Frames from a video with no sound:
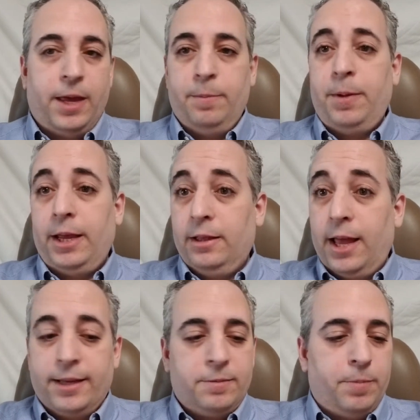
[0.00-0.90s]
pay
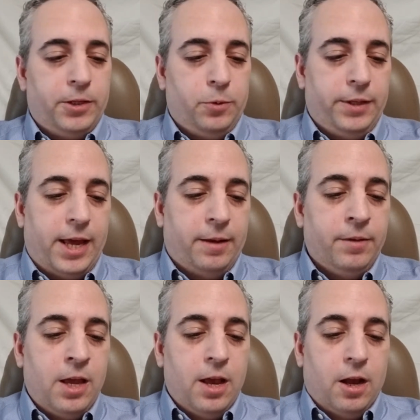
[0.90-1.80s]
less by doing that.
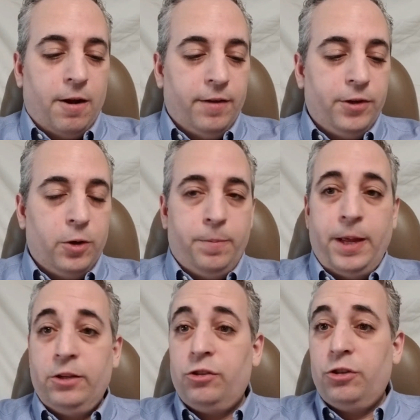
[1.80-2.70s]
All right, if you go to
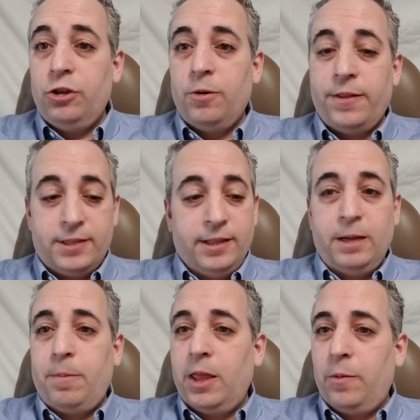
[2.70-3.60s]
page 2, and there's a link,
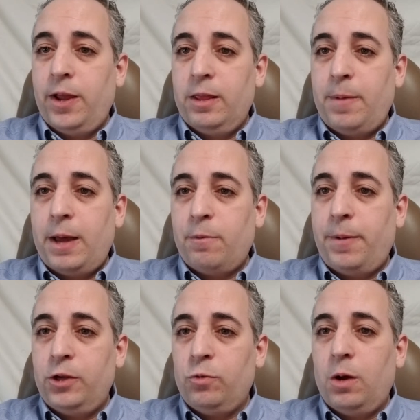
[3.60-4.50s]
by the way, on the bottom of
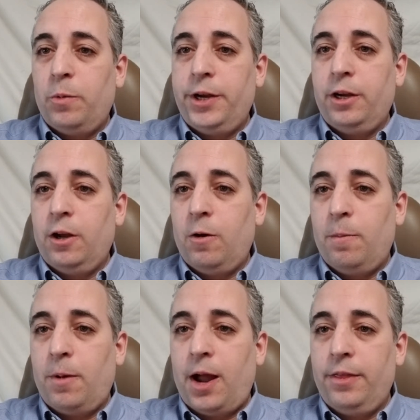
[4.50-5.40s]
page 1 where you can go and
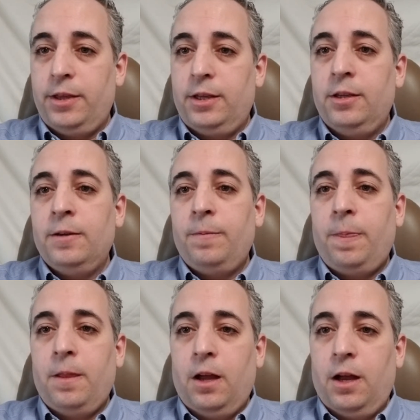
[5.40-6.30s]
buy the
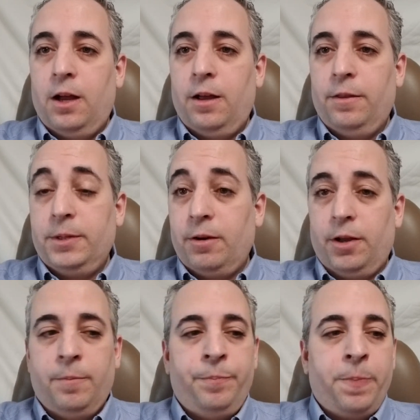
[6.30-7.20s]

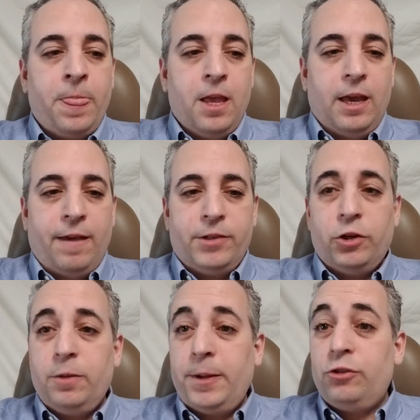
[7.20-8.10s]
material. If you turn
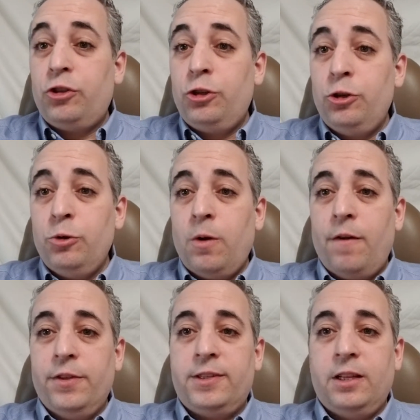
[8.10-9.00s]
to page 2 of
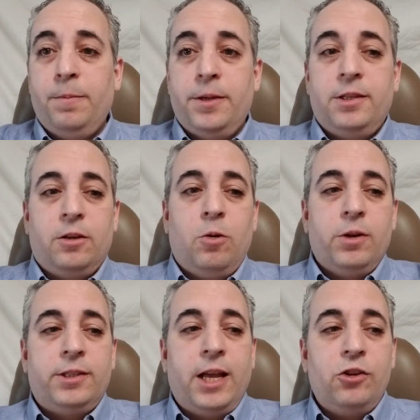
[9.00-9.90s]
the syllabus and
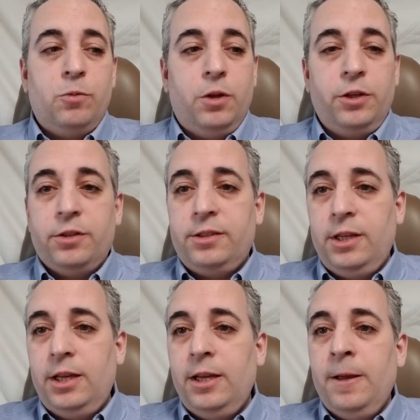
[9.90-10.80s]
course schedule, you'll
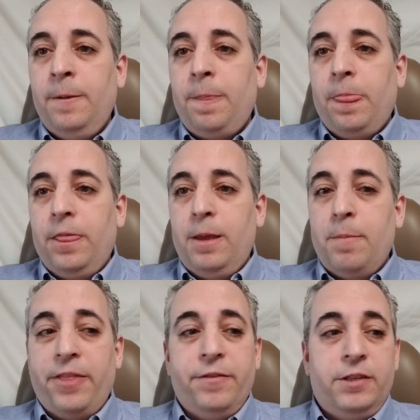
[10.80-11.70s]
see the
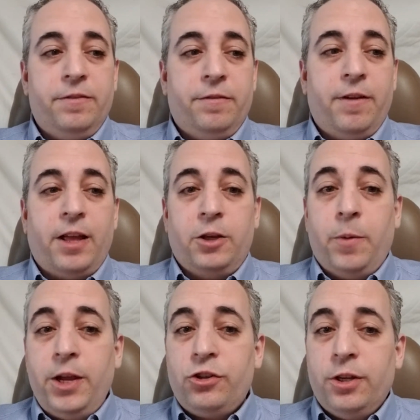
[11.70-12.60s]
methods of
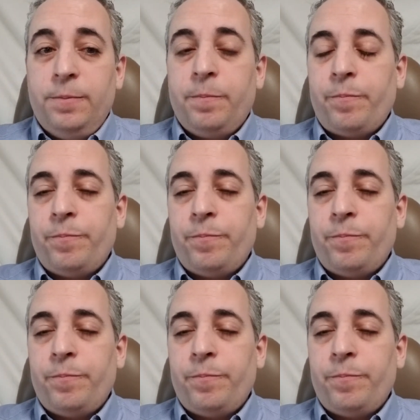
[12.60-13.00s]
evaluation.